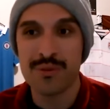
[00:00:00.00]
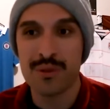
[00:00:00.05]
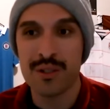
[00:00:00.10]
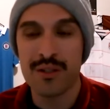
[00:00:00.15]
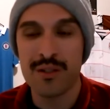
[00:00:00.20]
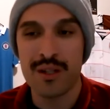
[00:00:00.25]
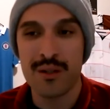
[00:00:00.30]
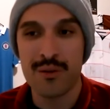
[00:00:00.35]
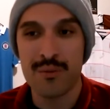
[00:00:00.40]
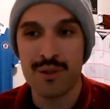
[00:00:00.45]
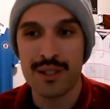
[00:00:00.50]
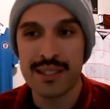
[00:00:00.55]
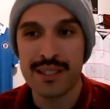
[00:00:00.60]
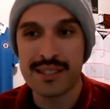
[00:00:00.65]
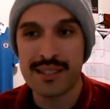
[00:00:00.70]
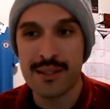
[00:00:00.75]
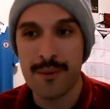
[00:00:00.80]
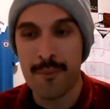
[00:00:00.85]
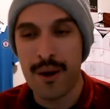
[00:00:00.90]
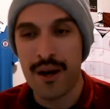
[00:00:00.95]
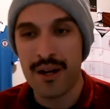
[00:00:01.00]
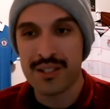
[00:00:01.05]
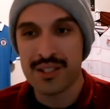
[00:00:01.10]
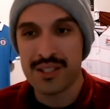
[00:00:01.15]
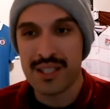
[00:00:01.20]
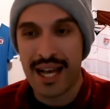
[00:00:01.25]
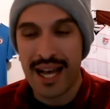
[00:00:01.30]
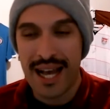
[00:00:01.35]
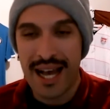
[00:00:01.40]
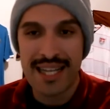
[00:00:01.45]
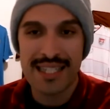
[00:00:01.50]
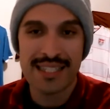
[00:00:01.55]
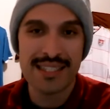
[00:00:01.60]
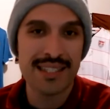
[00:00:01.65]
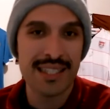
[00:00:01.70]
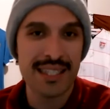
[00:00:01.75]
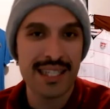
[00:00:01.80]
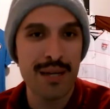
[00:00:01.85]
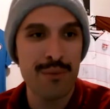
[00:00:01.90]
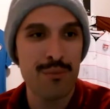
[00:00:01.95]
whether it was the box that has
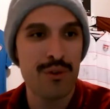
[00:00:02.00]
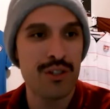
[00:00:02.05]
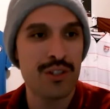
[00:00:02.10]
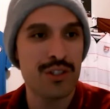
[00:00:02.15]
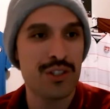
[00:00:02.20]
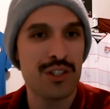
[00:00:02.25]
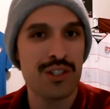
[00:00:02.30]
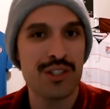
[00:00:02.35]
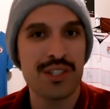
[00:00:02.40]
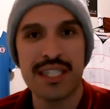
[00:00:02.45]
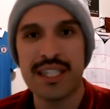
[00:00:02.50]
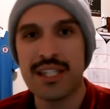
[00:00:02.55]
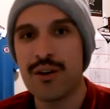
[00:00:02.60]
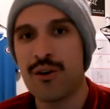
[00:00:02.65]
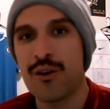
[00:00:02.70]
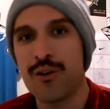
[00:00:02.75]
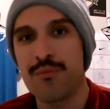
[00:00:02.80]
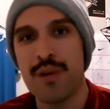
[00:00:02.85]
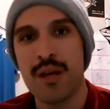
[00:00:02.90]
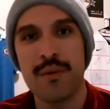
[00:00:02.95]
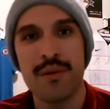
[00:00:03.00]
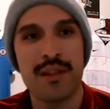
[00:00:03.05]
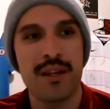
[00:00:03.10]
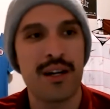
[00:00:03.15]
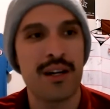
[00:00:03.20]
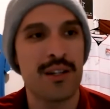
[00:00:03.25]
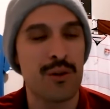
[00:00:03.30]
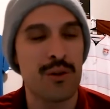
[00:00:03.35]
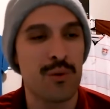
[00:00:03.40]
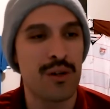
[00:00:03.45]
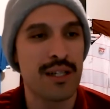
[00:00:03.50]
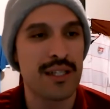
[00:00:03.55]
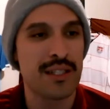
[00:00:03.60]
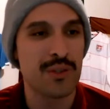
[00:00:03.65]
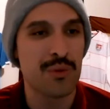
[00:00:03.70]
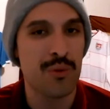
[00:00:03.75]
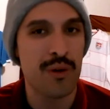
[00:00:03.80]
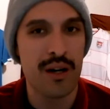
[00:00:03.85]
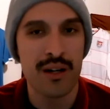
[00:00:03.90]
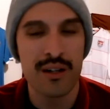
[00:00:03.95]
the game worn jersey or maybe the other one
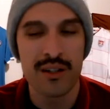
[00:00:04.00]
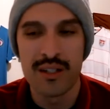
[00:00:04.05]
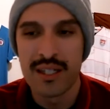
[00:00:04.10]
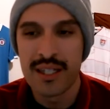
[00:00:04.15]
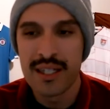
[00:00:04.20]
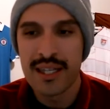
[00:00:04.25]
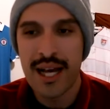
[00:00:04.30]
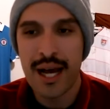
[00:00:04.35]
as well,